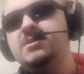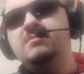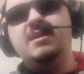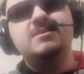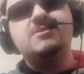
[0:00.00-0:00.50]

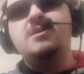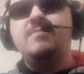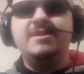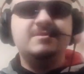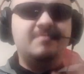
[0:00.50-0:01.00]
He made a song
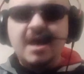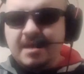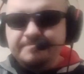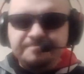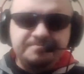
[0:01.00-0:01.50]
about his
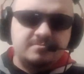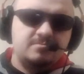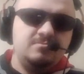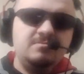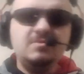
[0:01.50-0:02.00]
mom
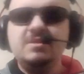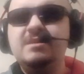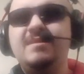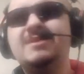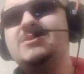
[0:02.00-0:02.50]

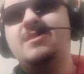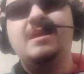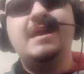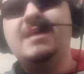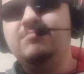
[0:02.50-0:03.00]
he made a song
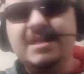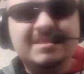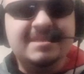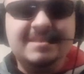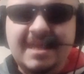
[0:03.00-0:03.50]
like God
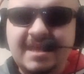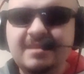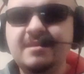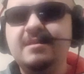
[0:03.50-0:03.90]
Bless the Dead.